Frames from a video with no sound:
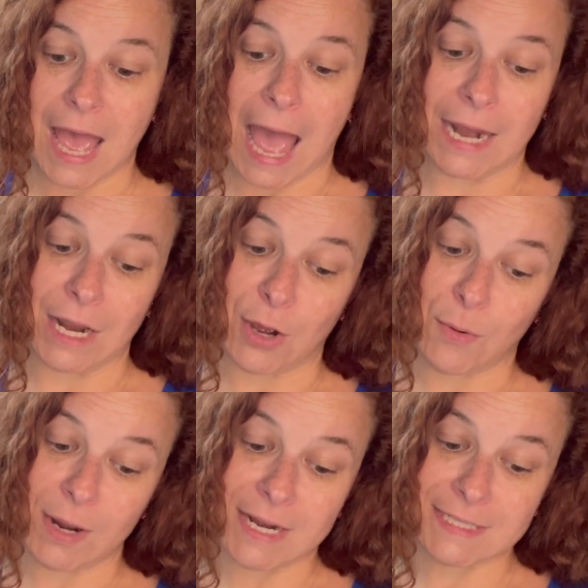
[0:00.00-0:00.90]
I know
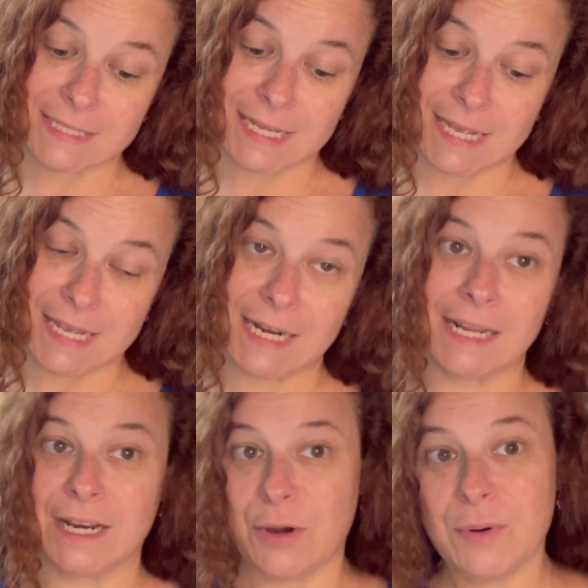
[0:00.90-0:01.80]
what I see and
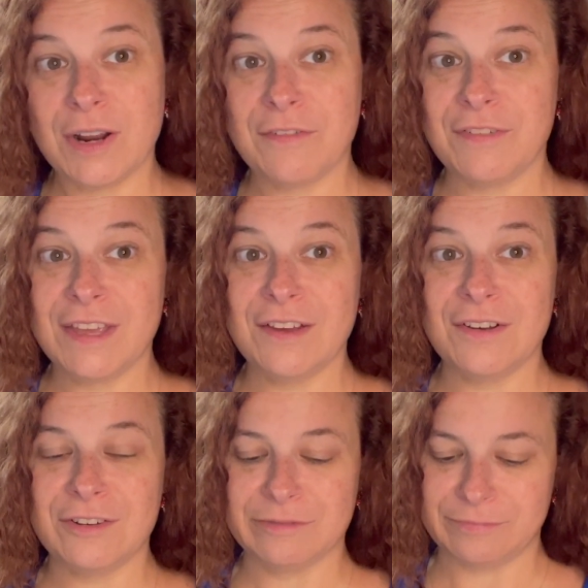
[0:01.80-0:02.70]
I know what I
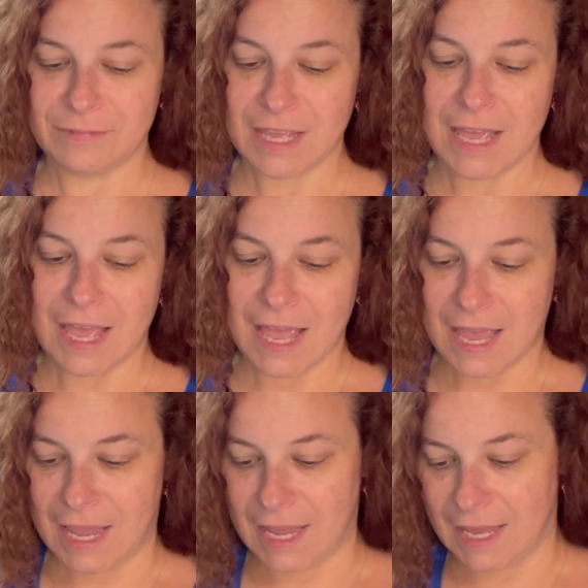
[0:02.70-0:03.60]
feel.
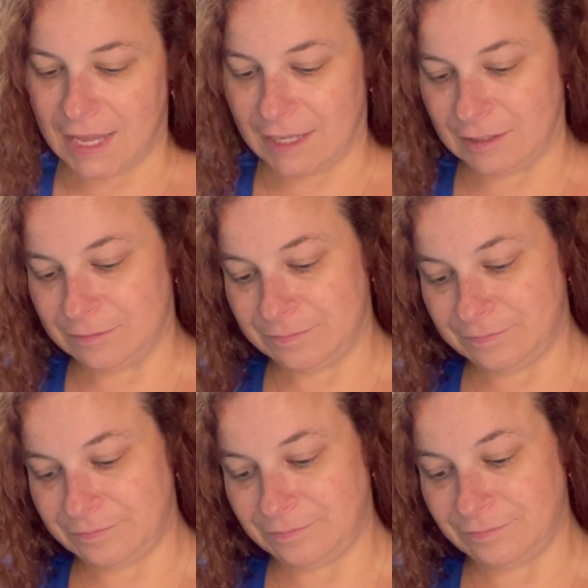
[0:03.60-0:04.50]
And
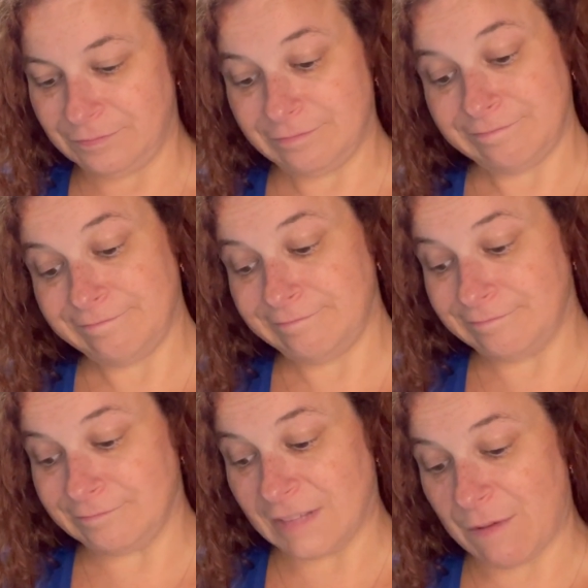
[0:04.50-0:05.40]

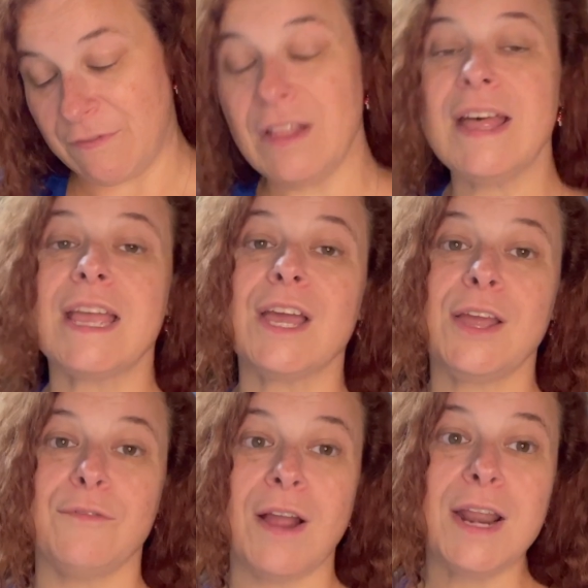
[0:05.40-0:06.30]
I feel like I
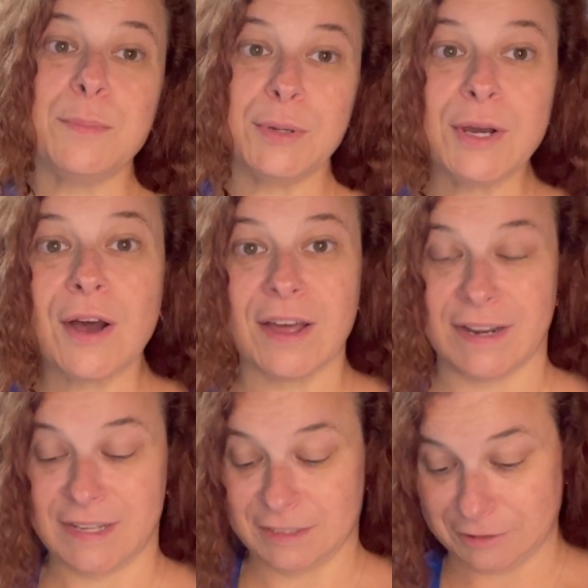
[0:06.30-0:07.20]
could write a book on it.